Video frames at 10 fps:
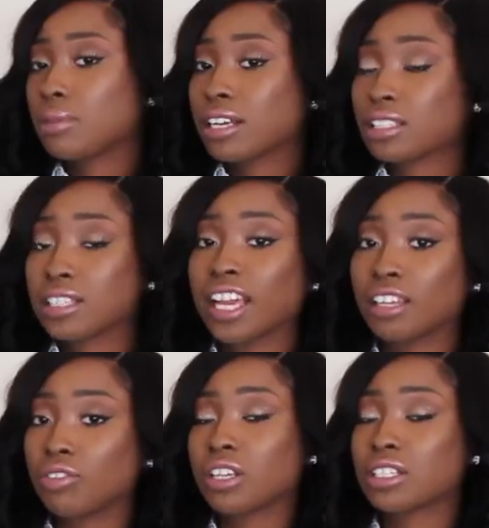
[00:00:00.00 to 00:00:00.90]
and M, honestly, I
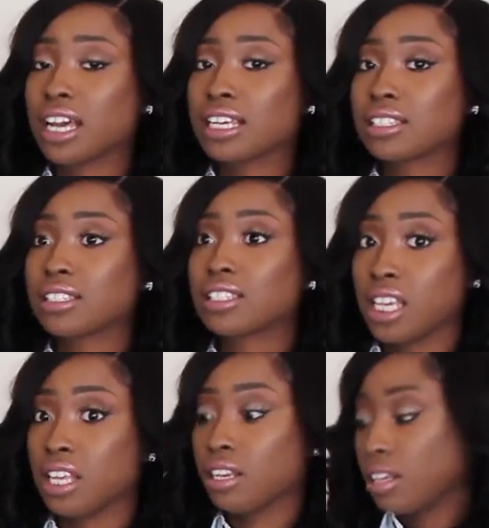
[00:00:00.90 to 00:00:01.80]
can fit a size
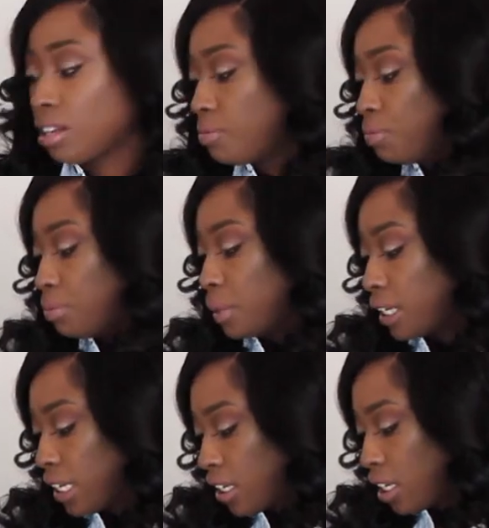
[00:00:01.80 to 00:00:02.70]
ten.
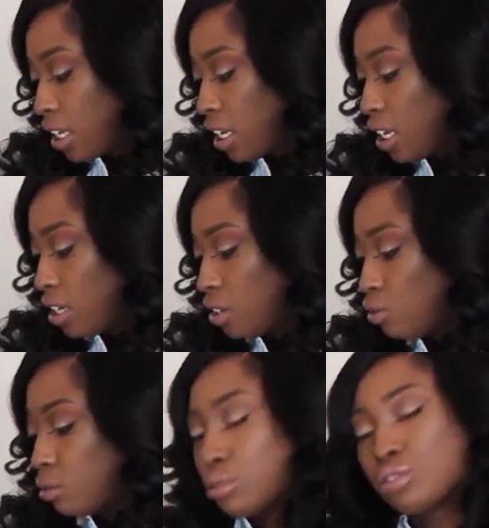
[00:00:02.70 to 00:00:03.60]
But in
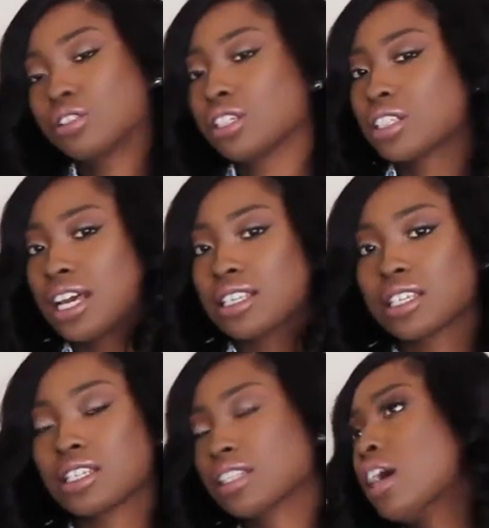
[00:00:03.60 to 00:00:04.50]
normal junior
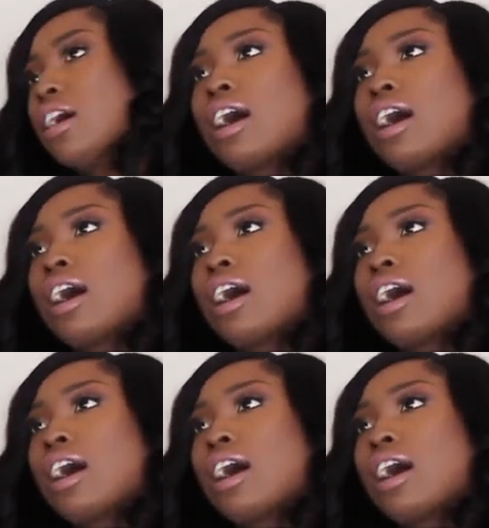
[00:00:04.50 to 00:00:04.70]
sizes,